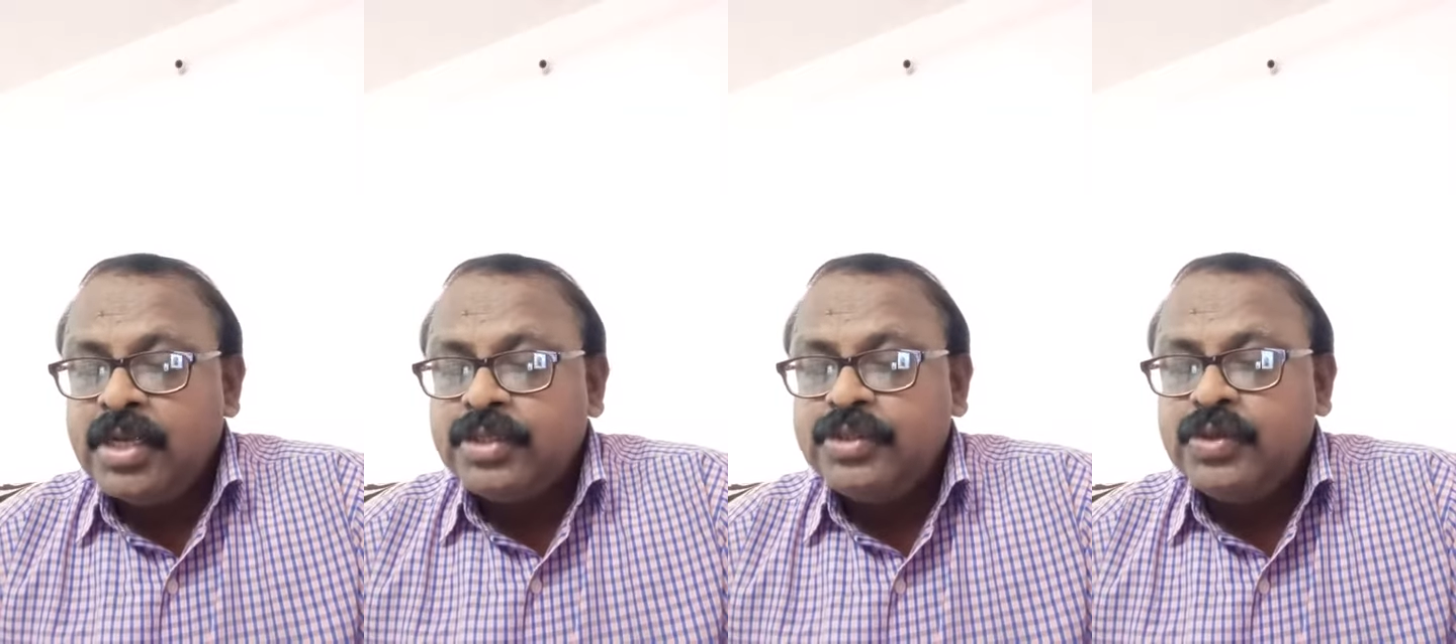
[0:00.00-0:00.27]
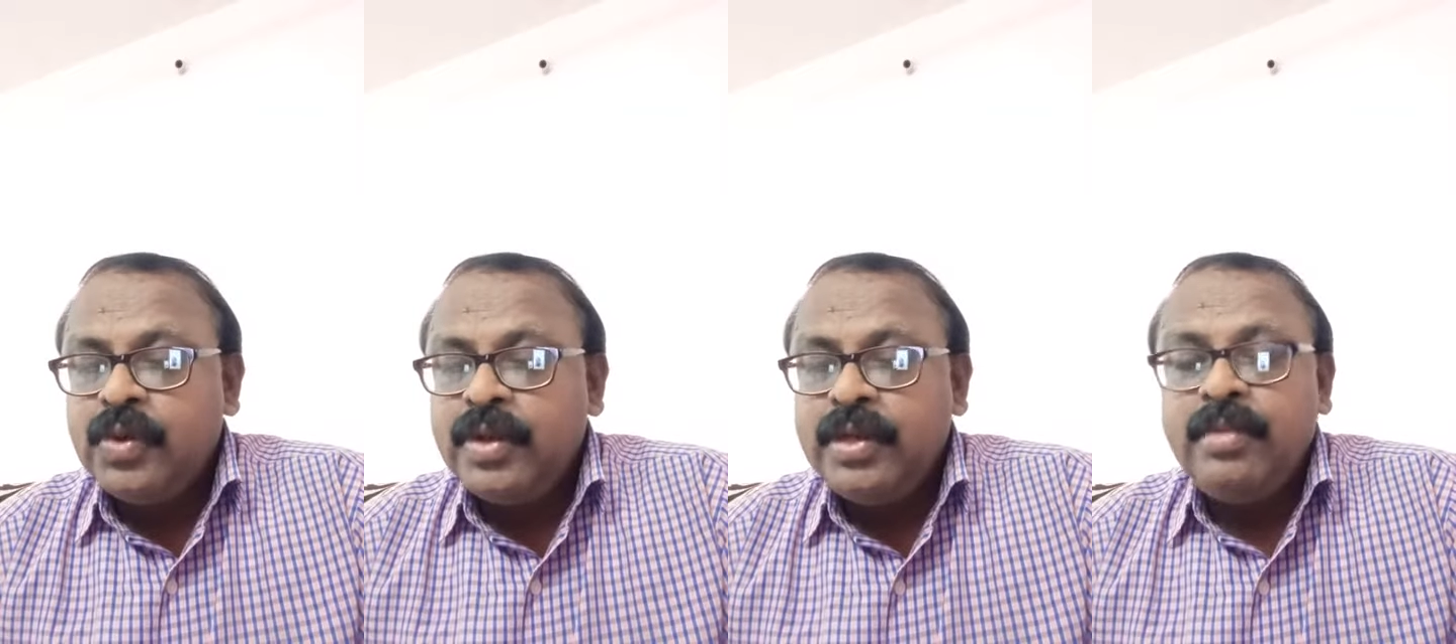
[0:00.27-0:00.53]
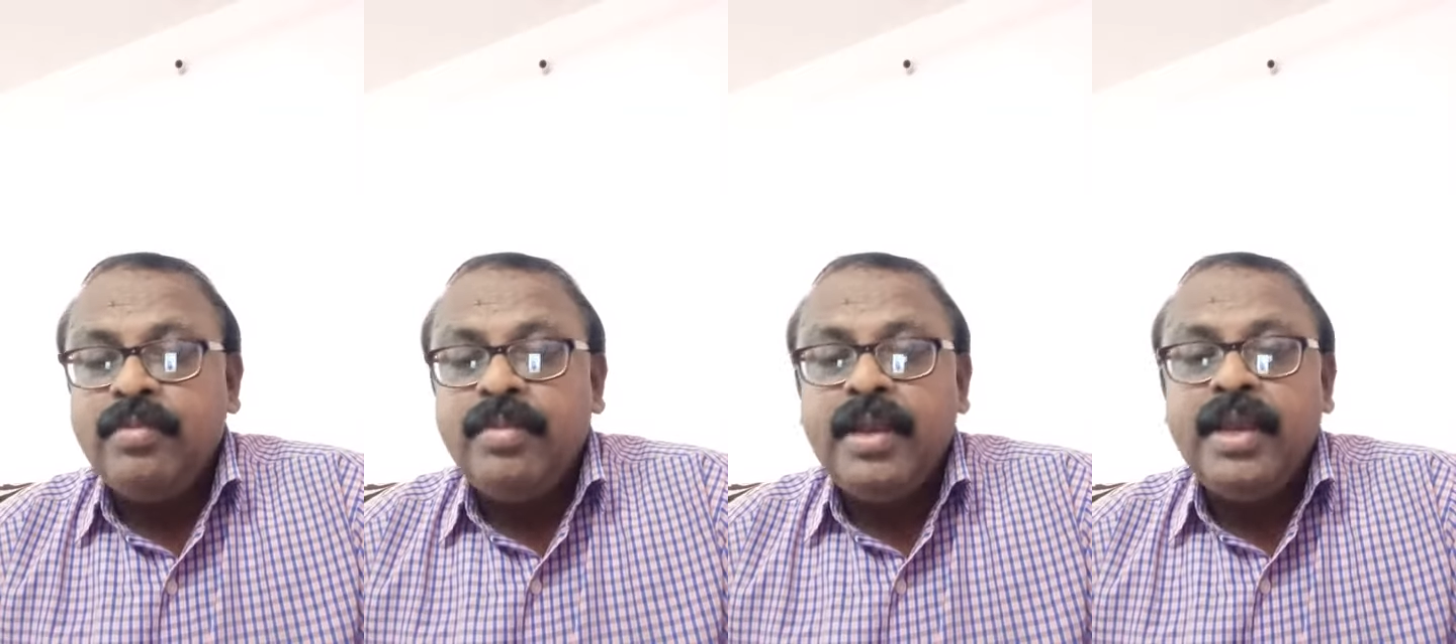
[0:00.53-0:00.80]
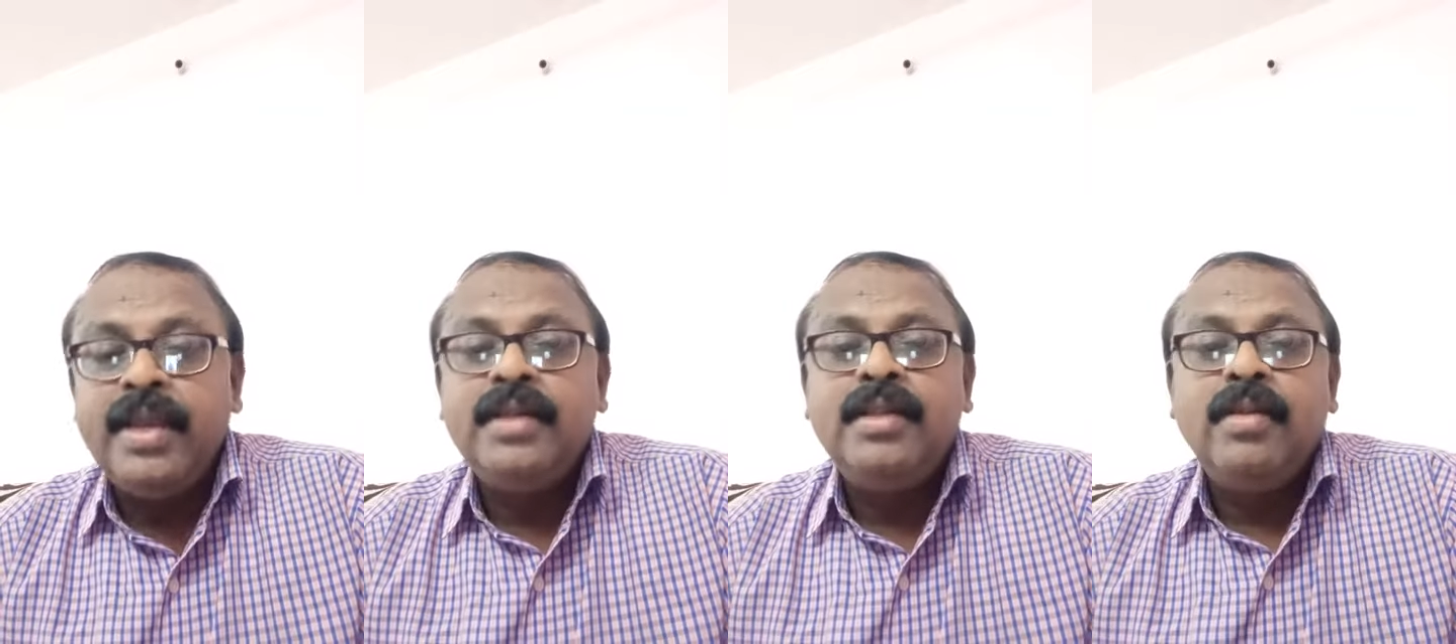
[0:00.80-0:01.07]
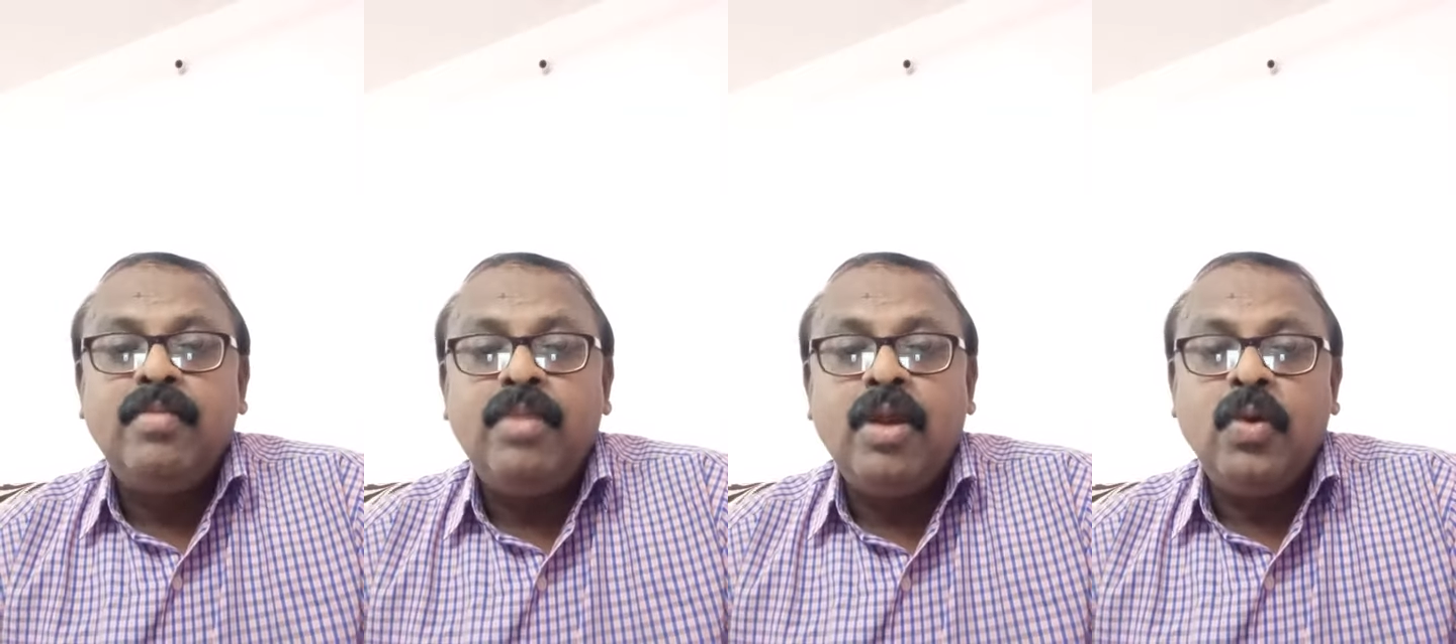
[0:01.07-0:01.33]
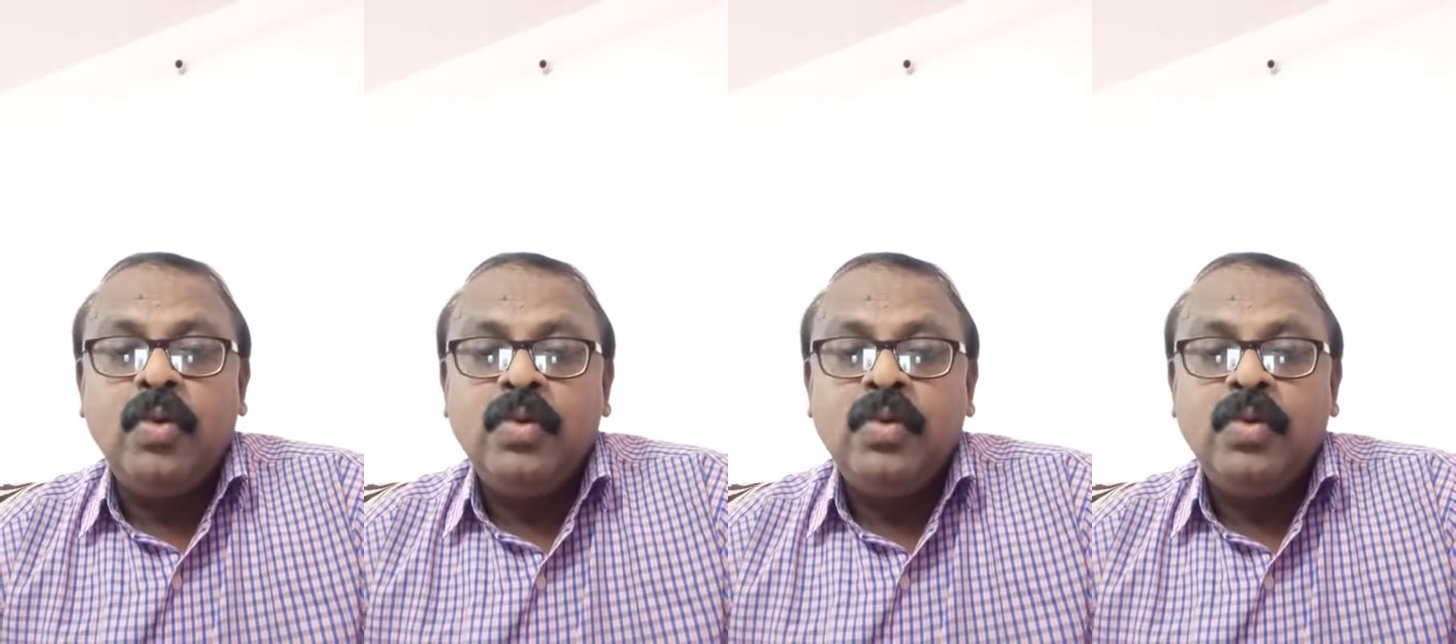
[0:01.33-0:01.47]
sowing behind the plow.